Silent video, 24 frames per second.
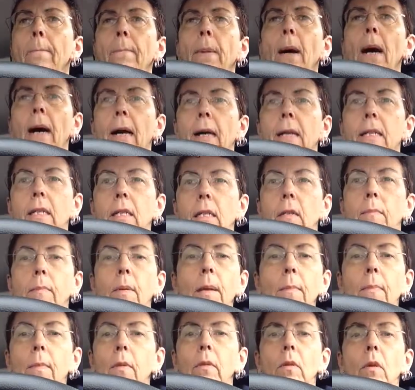But
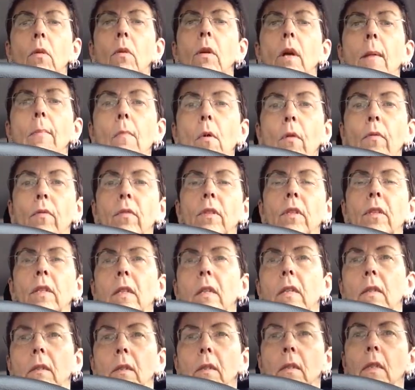people don't come over
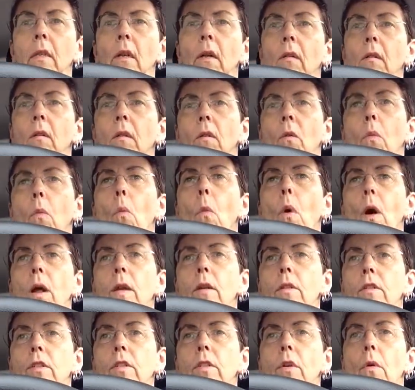till, you know, 1
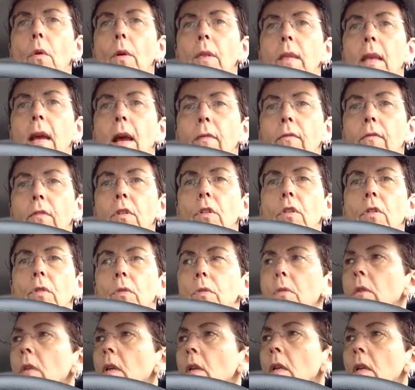or so in the
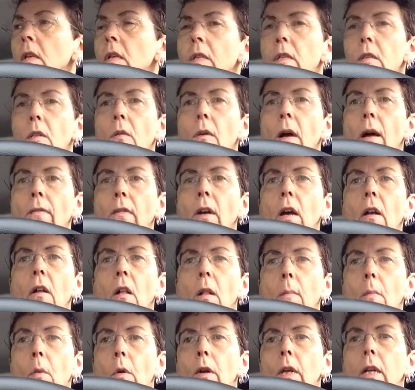afternoon, so I've got
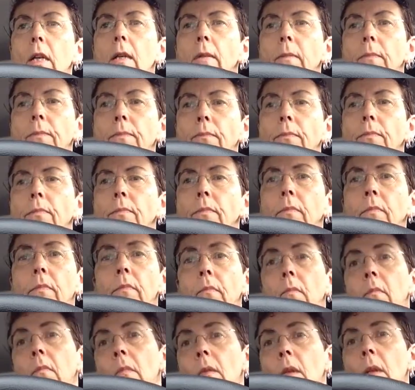all morning.
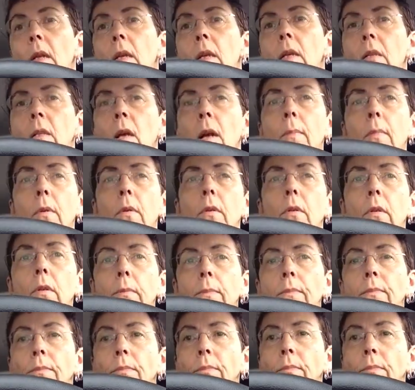It's not cool.